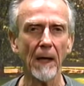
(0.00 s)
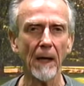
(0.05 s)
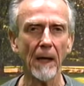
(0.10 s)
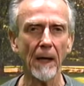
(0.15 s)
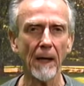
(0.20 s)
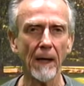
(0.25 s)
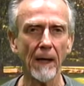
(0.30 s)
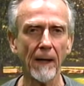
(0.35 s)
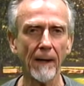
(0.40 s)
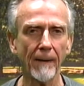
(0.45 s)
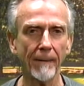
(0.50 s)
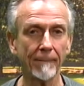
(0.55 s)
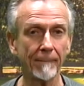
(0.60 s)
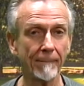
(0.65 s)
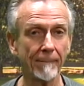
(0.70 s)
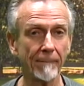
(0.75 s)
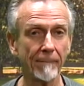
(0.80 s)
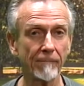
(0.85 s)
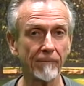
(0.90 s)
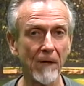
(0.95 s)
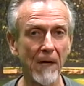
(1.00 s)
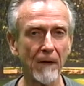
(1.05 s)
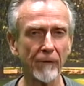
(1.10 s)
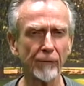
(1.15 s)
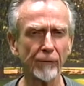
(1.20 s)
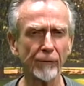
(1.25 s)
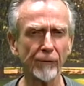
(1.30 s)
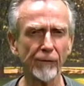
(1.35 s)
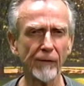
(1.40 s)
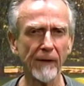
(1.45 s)

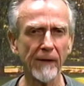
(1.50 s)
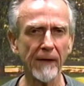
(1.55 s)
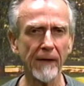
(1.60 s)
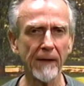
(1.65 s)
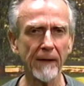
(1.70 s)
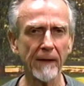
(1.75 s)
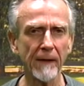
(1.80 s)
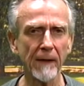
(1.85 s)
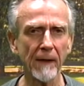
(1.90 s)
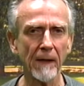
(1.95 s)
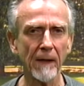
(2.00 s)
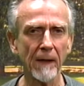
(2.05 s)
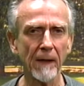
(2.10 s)
Father Flynn